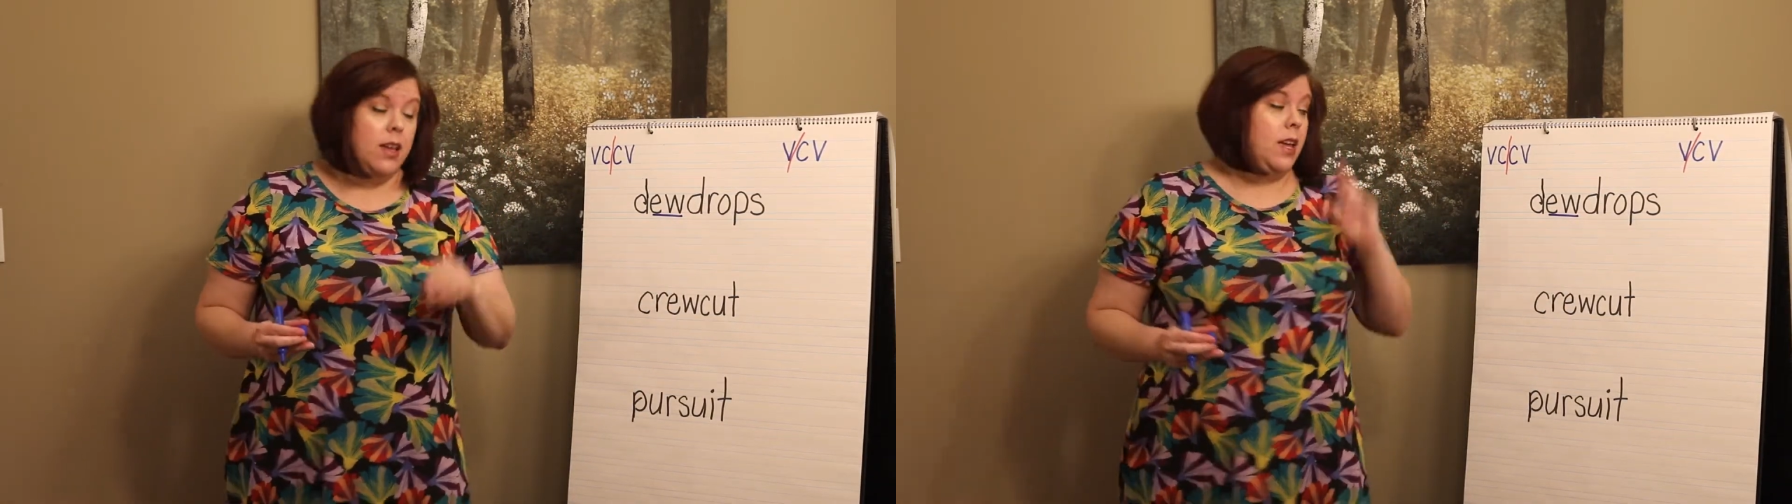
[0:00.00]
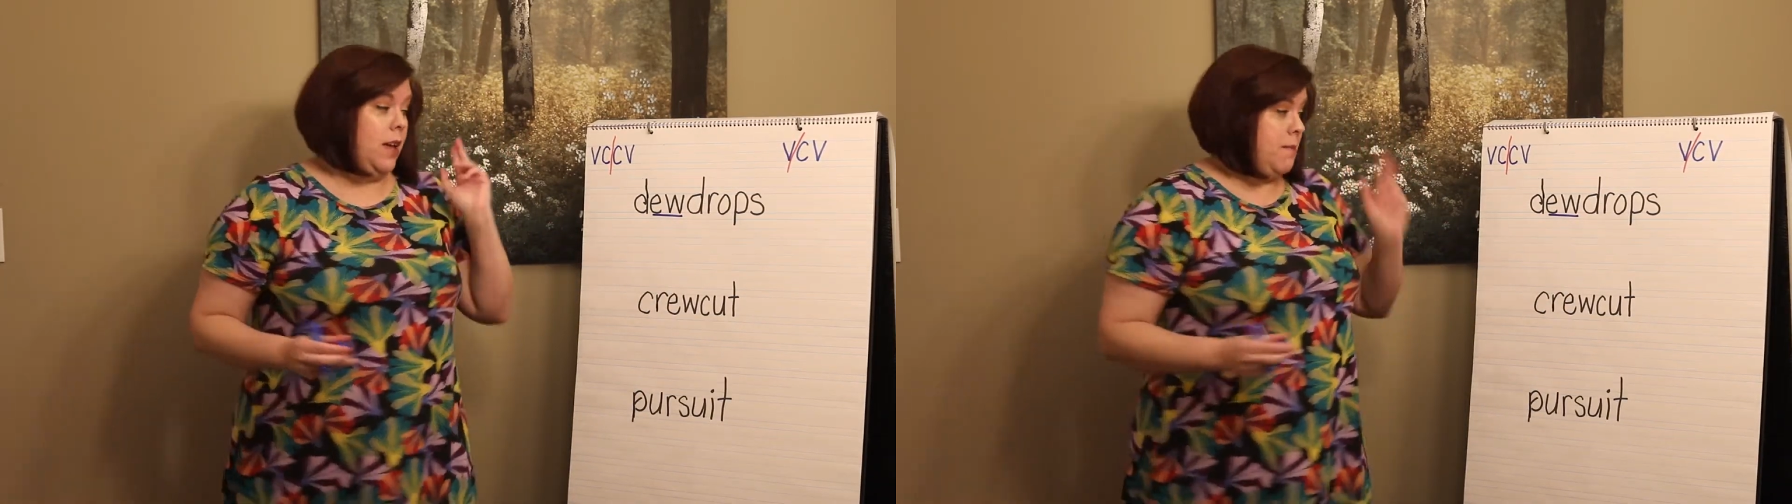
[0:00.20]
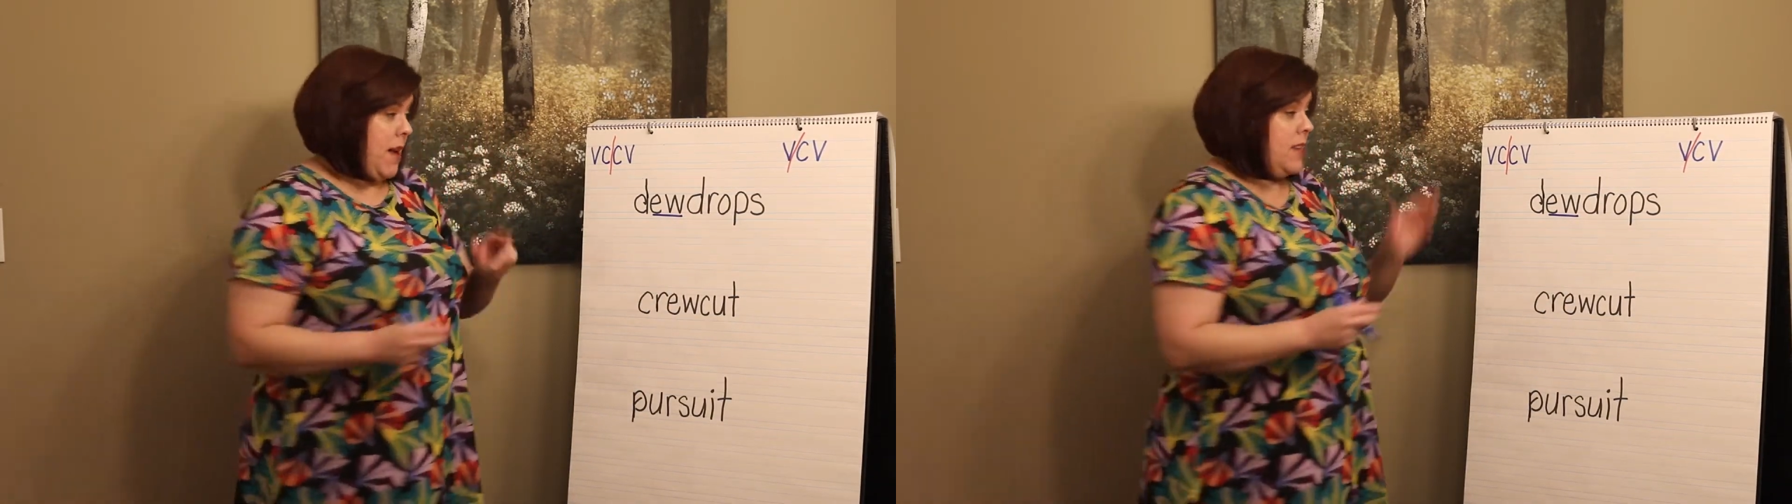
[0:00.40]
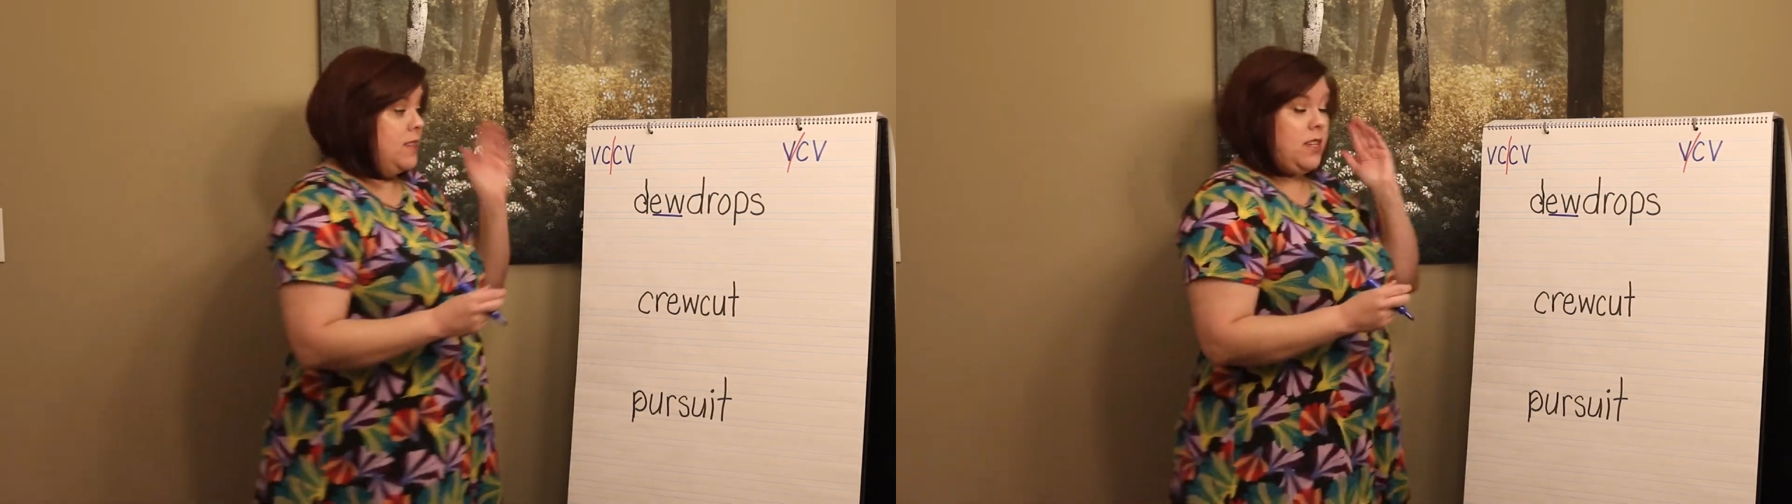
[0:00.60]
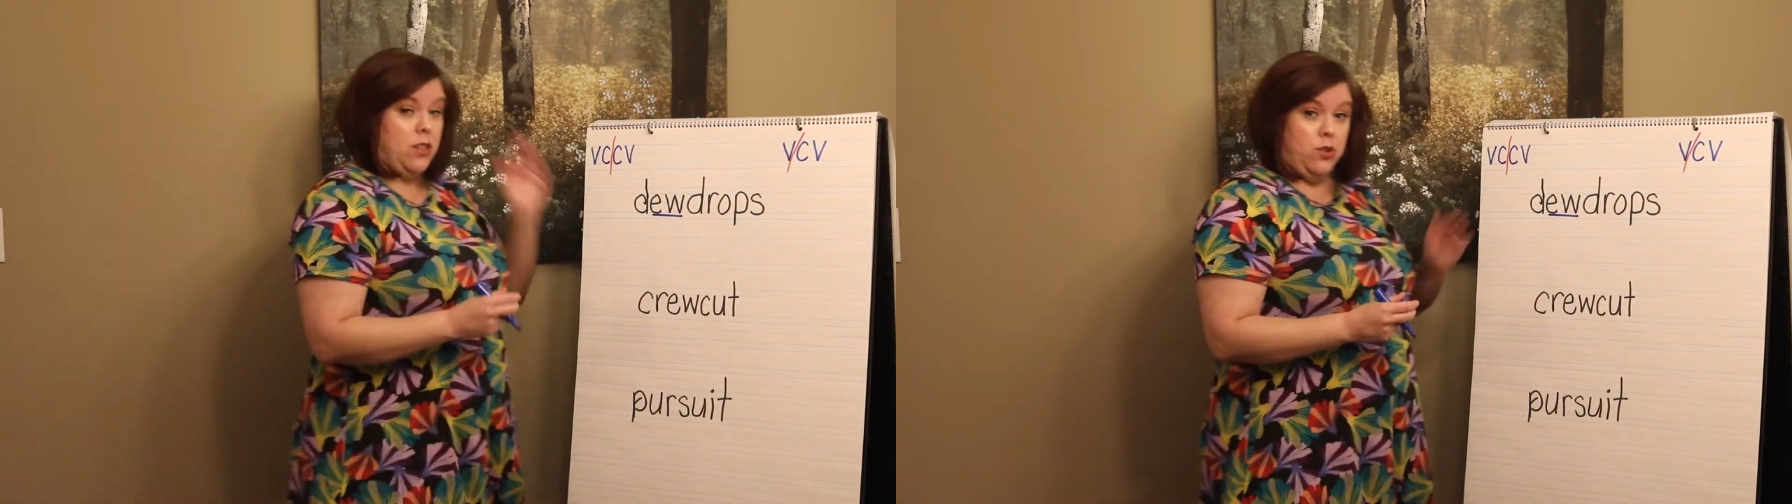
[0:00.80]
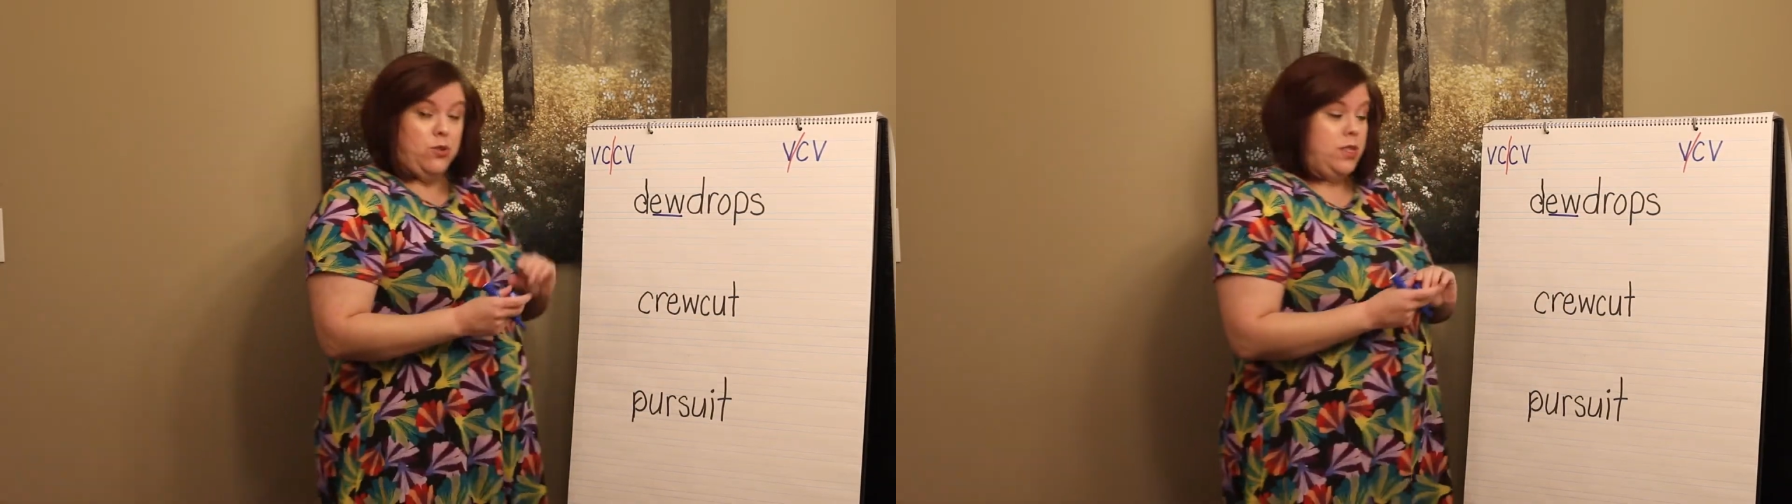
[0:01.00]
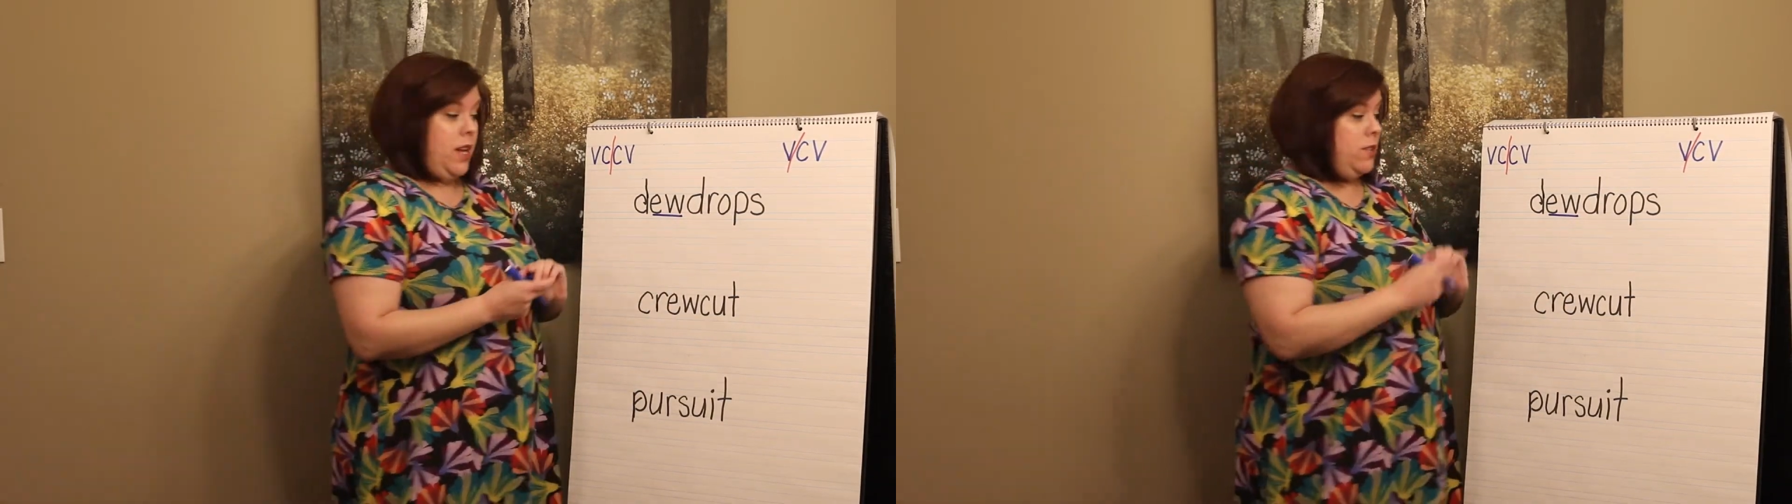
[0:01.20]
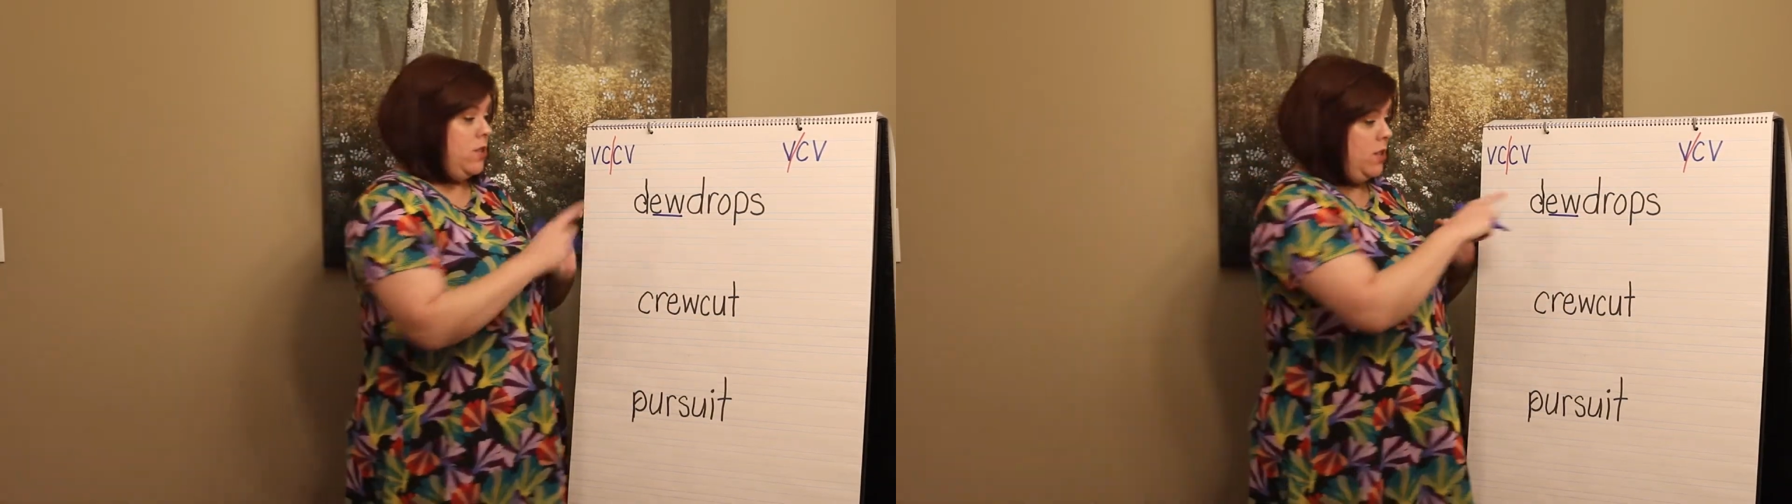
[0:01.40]
It makes the oo
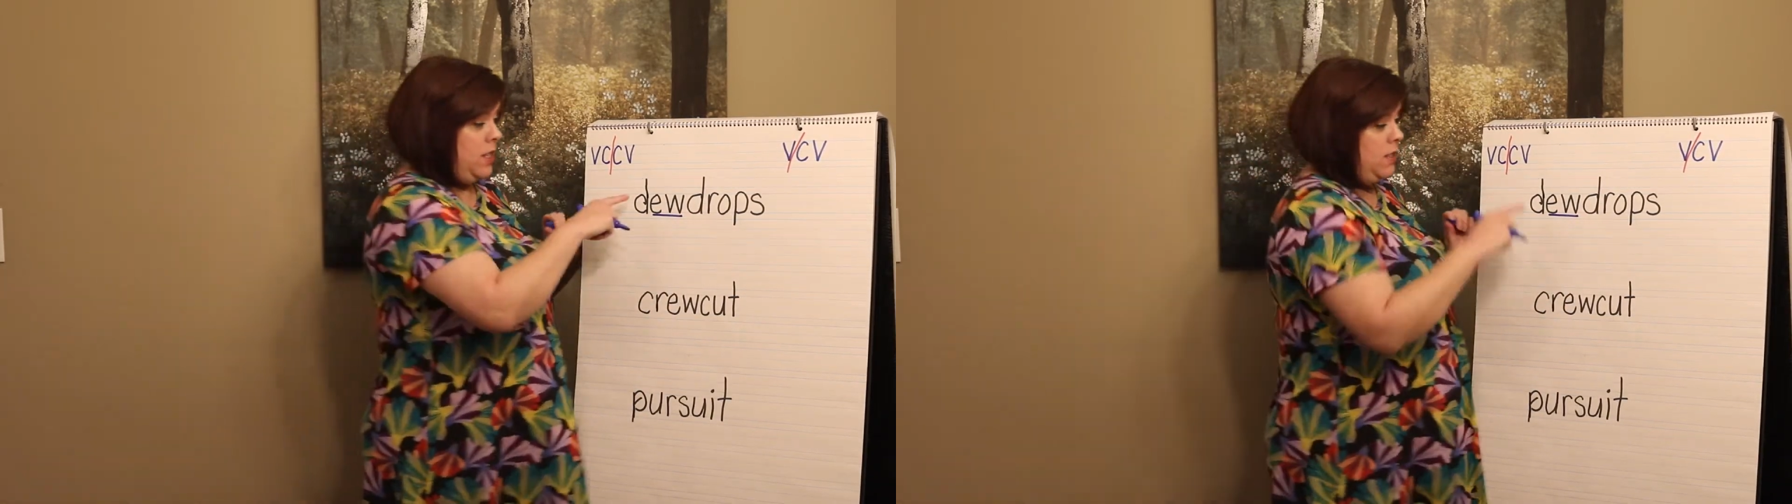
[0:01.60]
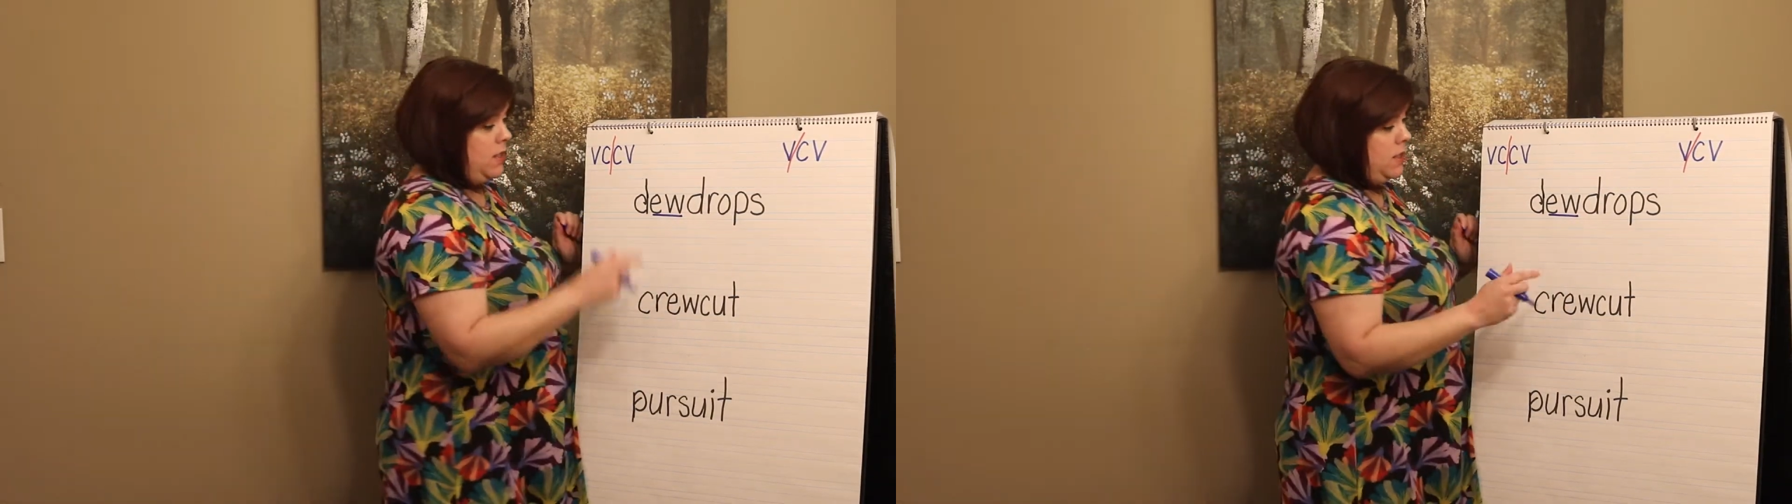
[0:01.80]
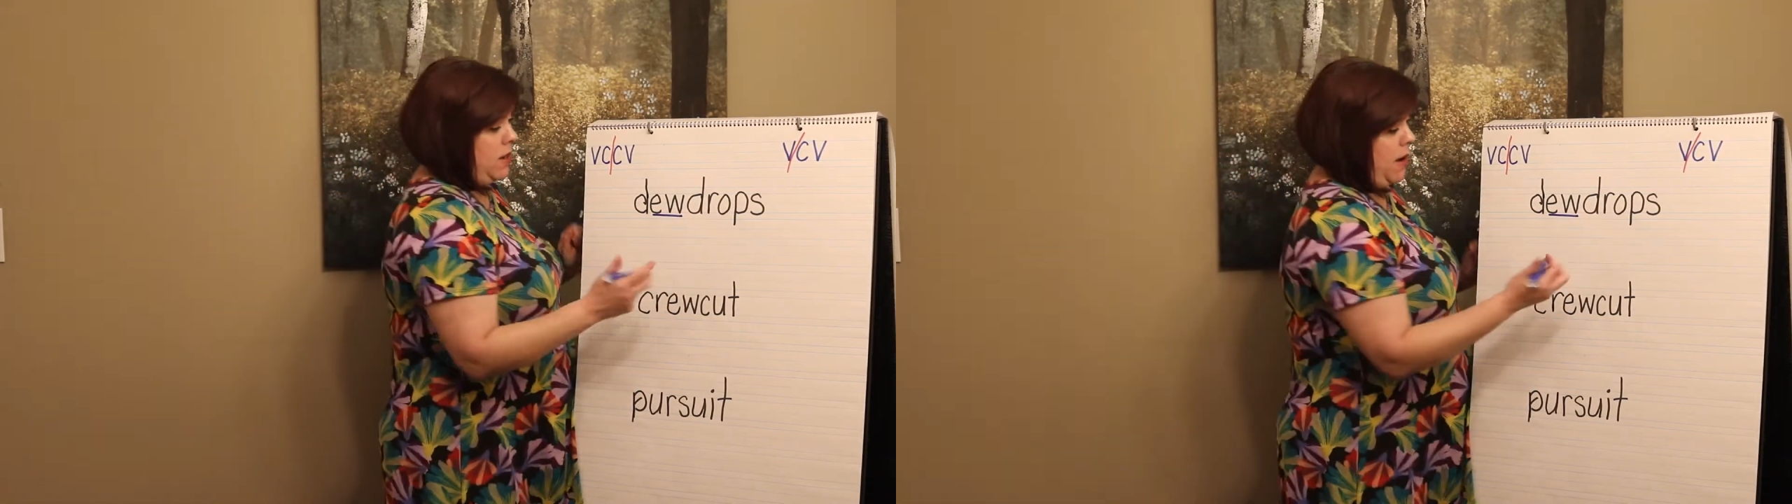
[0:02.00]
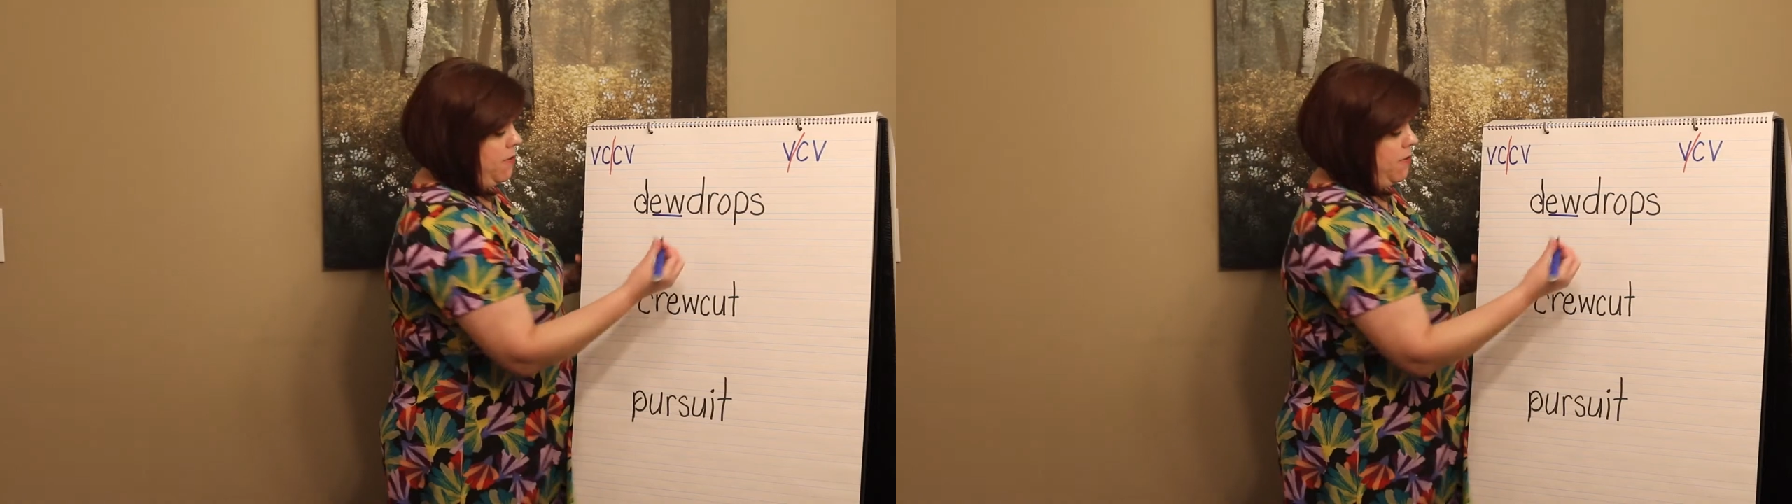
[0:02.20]
sound. So this is my